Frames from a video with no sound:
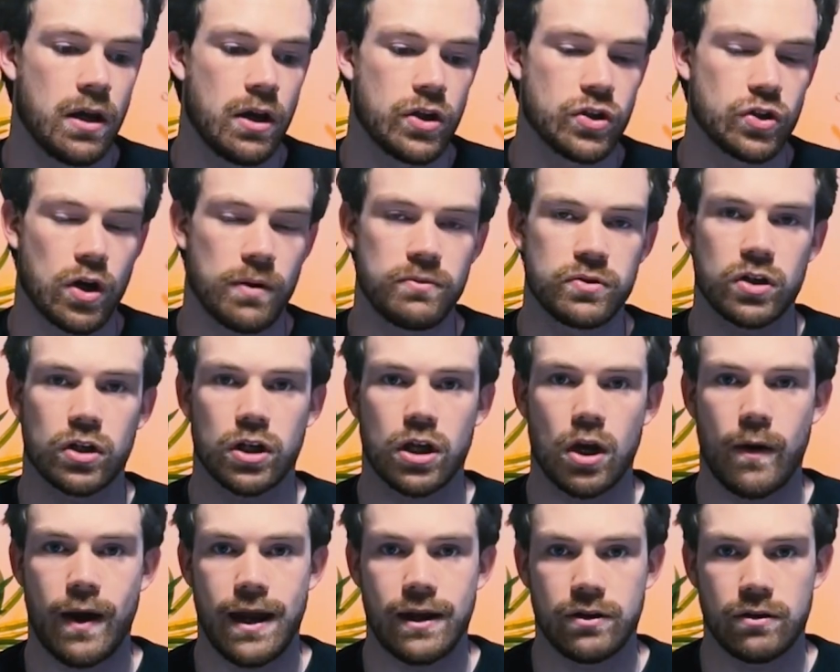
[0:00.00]
So I'm just going to go
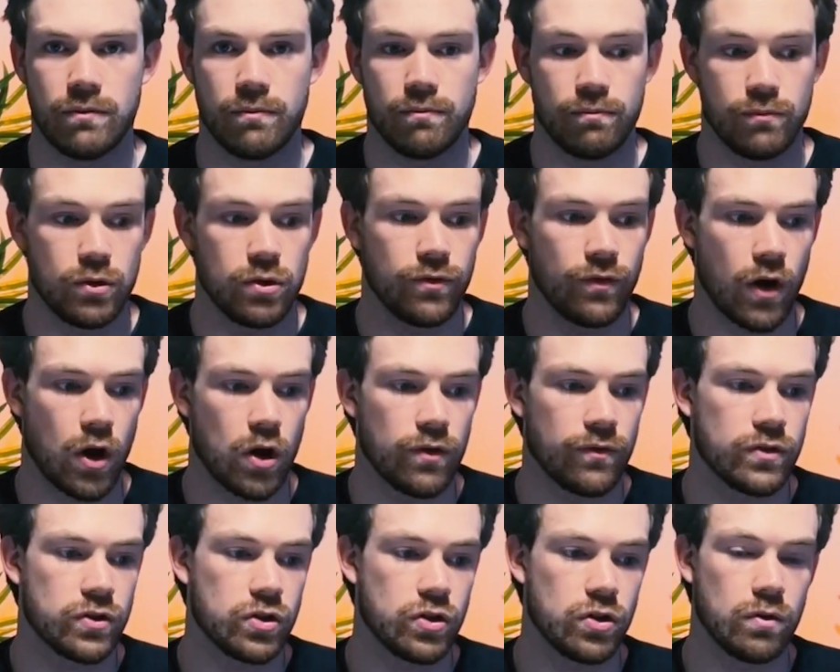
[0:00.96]
ahead and move
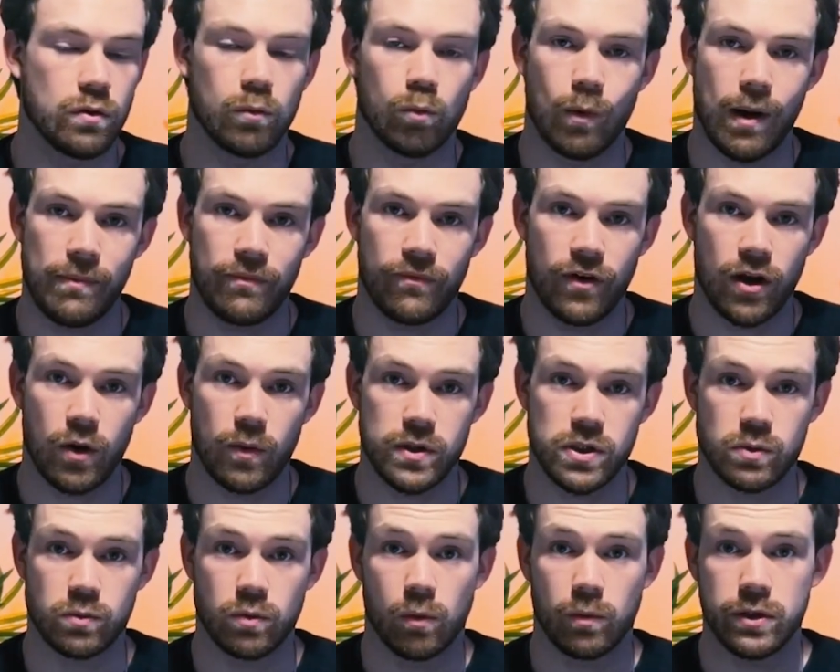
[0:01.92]
over to Webflow, which
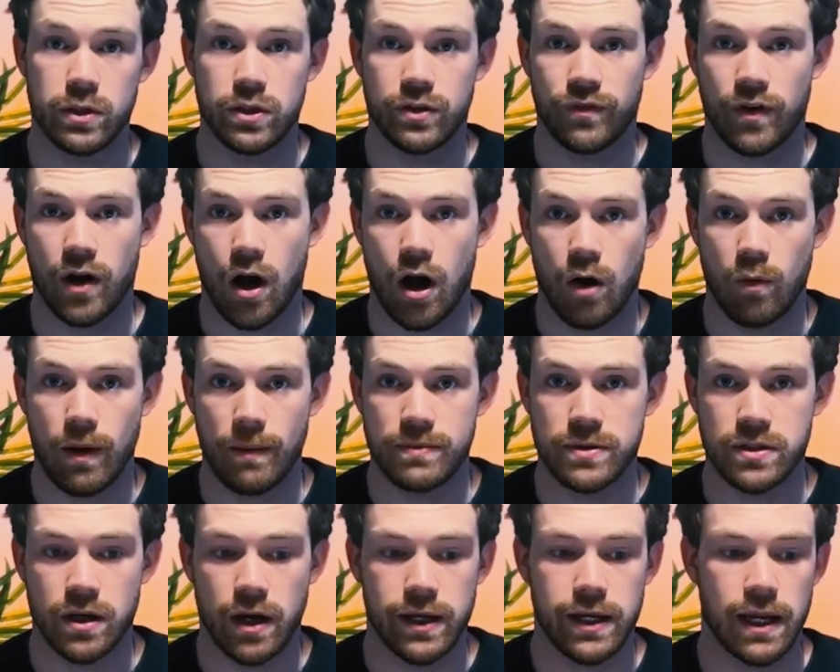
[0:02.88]
is what we use for our
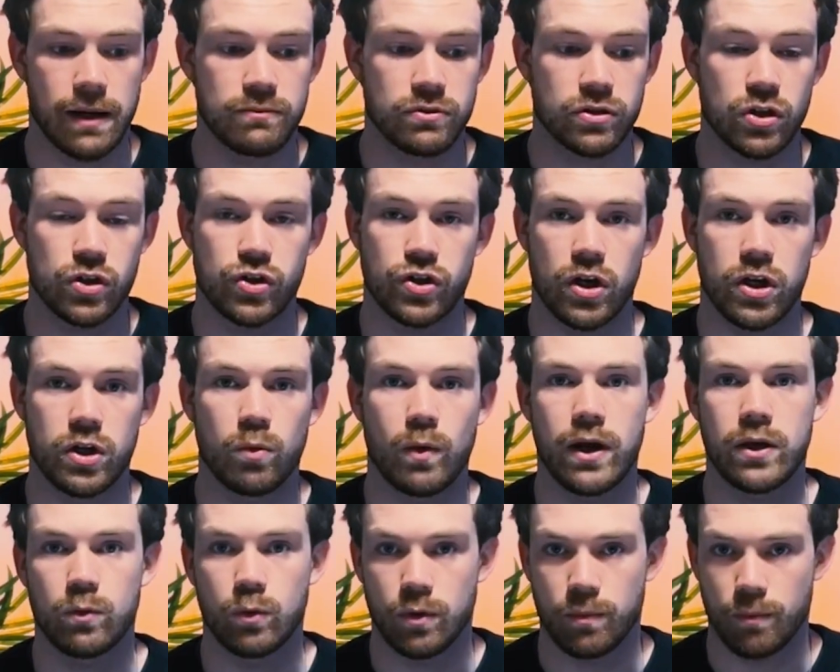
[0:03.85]
website. And I'm just going to show you where
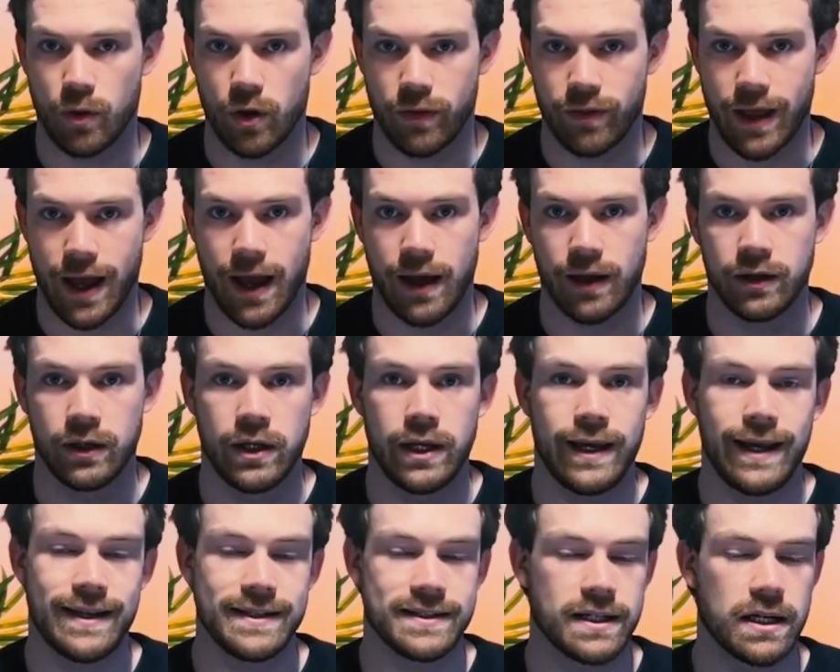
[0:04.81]
you would put that.
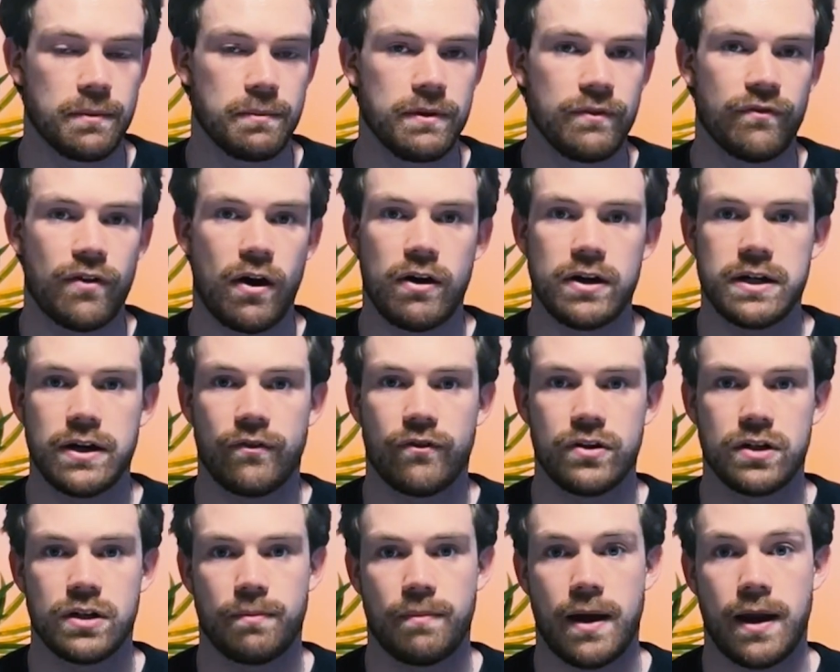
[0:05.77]
It's going to be very
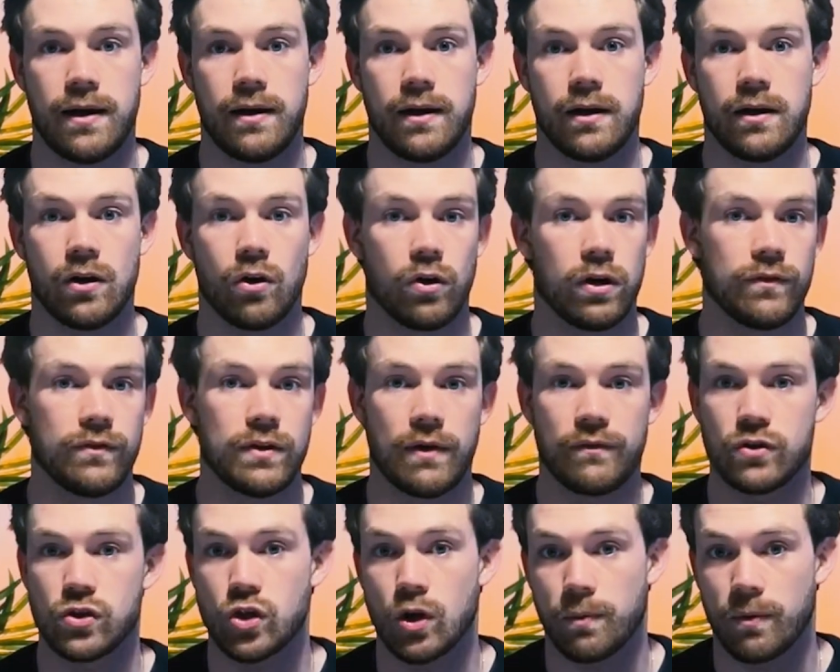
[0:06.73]
different dependent on if you have
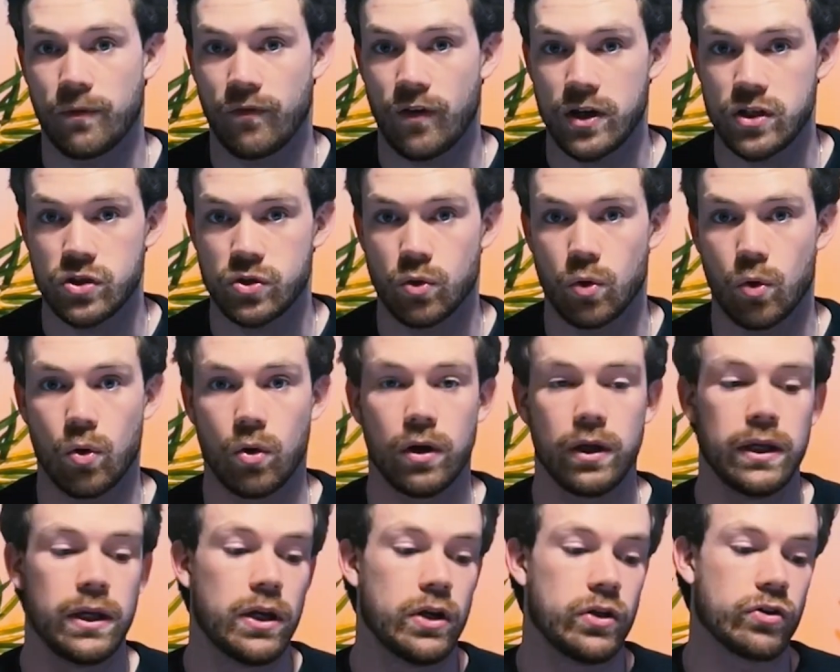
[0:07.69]
a Shopify store,
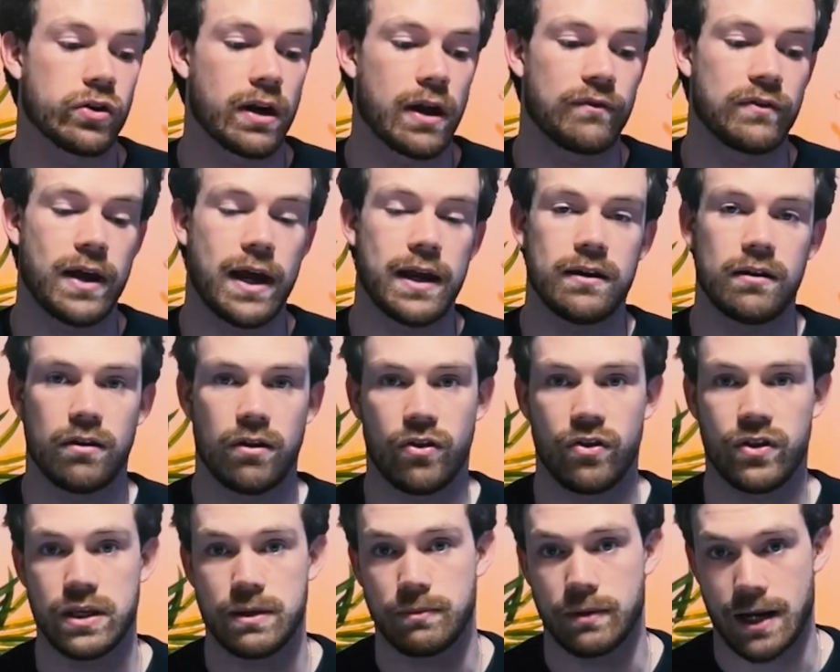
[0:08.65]
you have to edit the
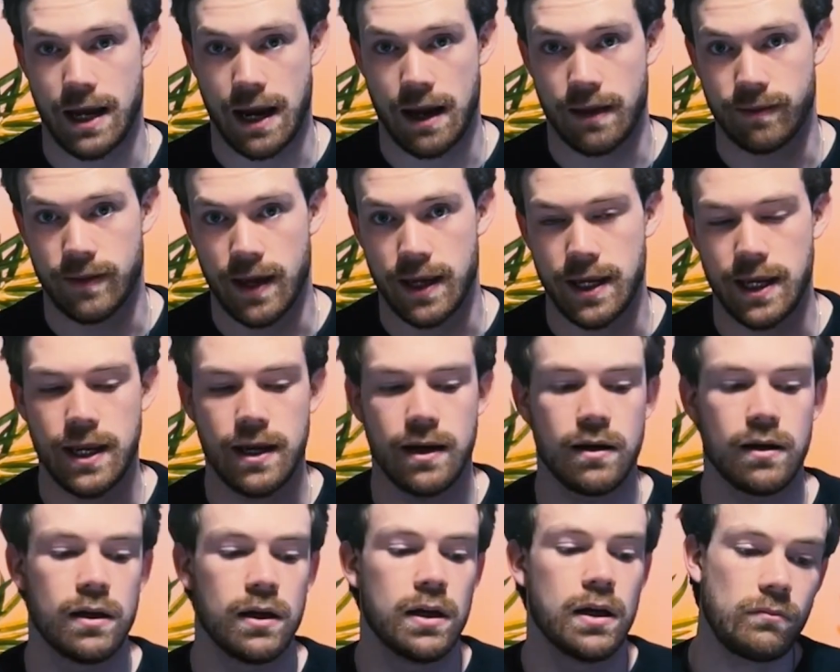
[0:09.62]
theme and add that
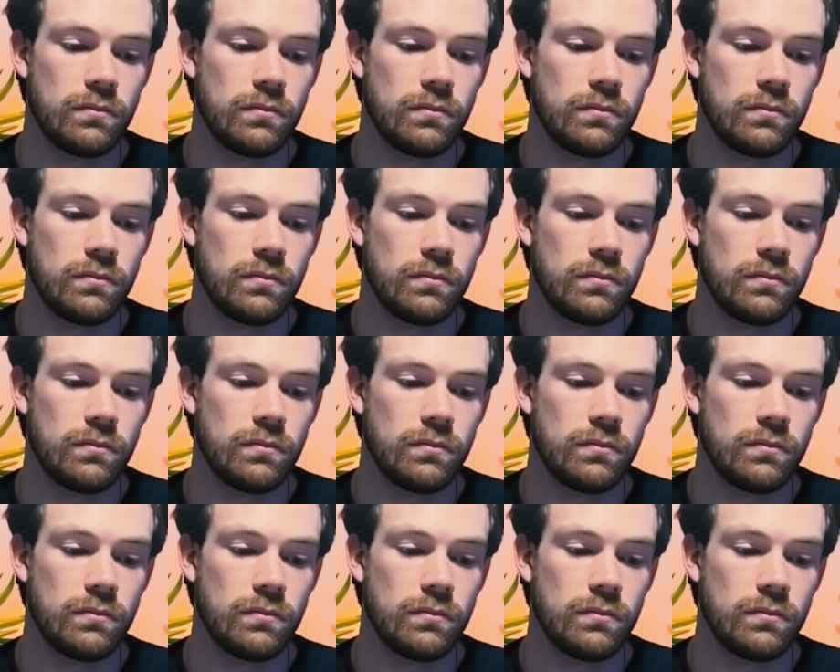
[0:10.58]
in.